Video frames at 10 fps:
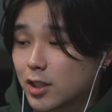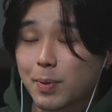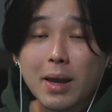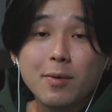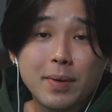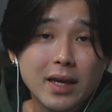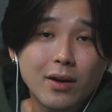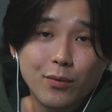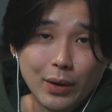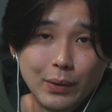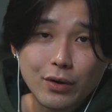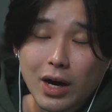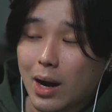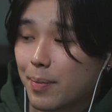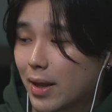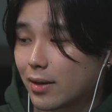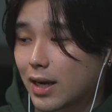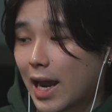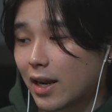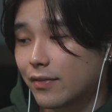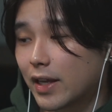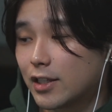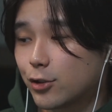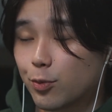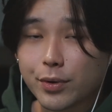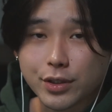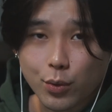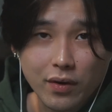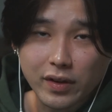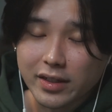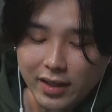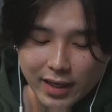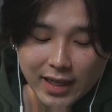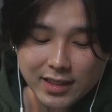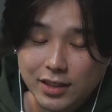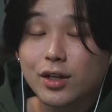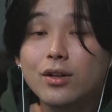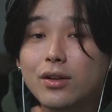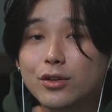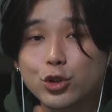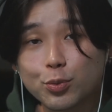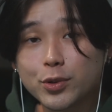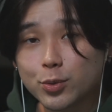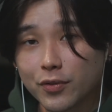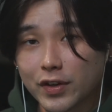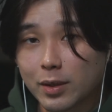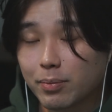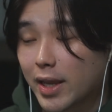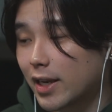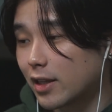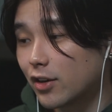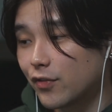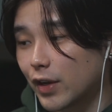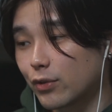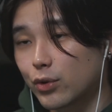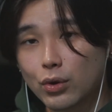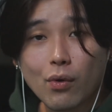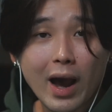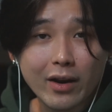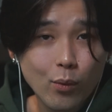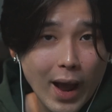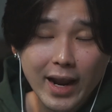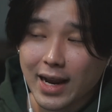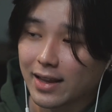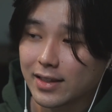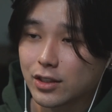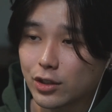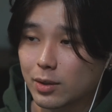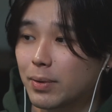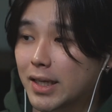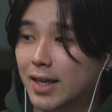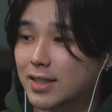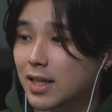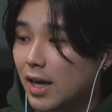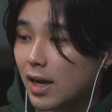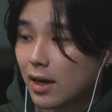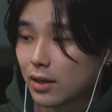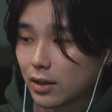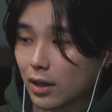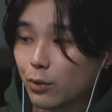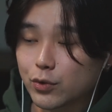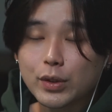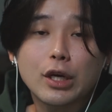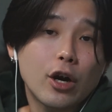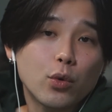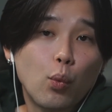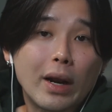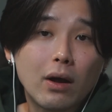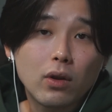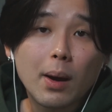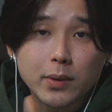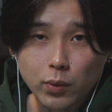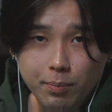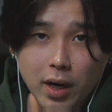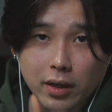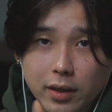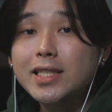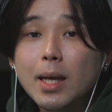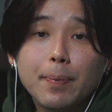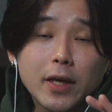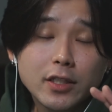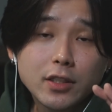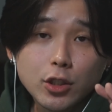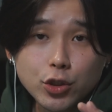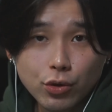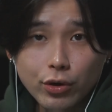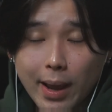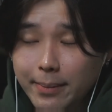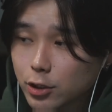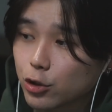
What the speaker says: Despite it being a reroll comp and kind of a supers equivalent, it's still super fun to play, and it didn't feel too out of whack, at least during the playtest. It was really hard to win out lobbies with Punk. Next up is True Damage.